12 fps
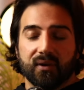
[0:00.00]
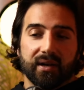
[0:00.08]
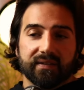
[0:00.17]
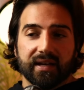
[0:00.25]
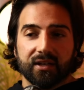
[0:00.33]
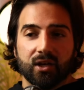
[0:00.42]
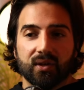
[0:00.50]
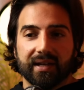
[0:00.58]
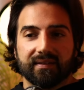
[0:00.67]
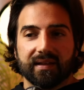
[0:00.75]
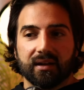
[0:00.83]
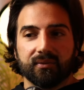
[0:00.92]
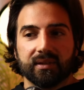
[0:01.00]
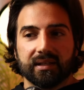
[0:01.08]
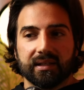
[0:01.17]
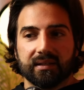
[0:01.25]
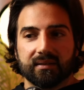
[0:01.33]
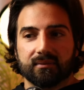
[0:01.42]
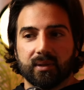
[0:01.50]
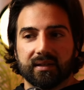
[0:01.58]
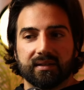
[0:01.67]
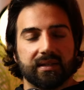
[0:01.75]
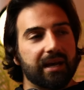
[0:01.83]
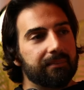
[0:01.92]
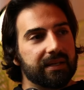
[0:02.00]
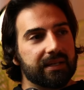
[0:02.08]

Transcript: far as I know, that's not really what that